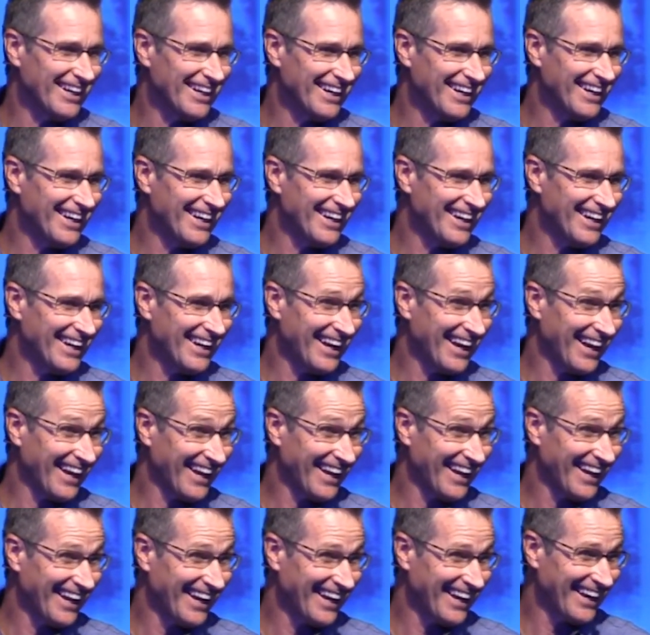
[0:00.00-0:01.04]

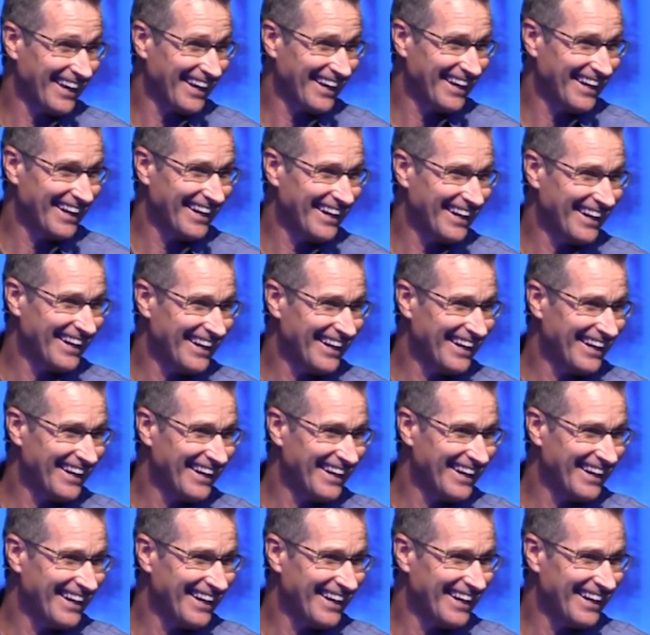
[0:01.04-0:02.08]

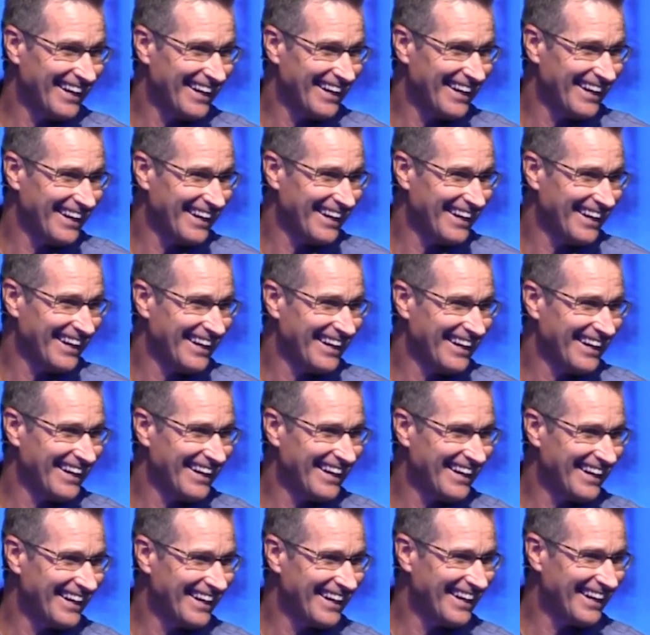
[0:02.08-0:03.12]

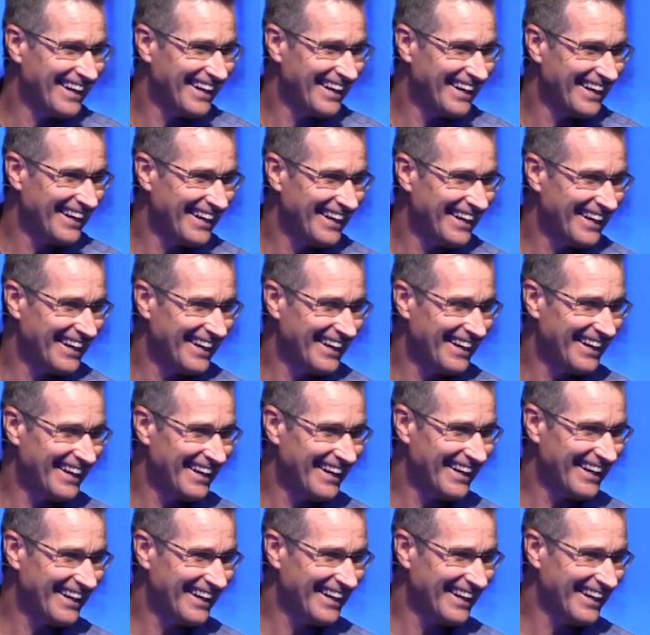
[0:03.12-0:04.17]

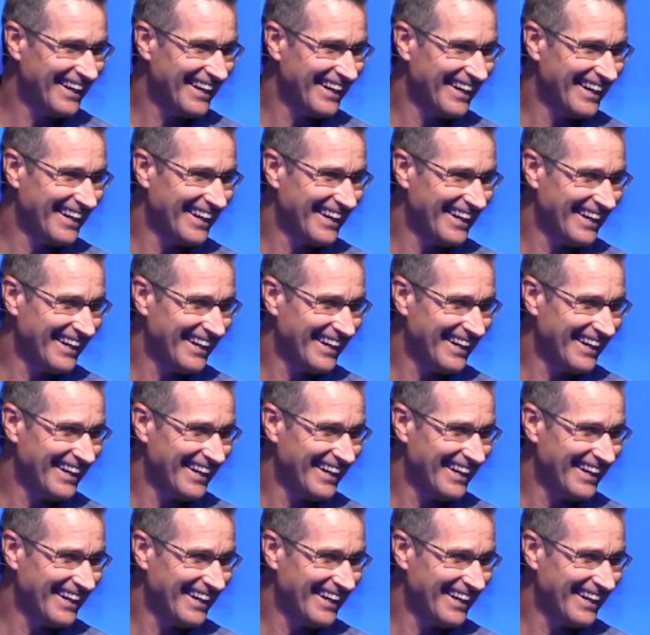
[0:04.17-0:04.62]
(silence)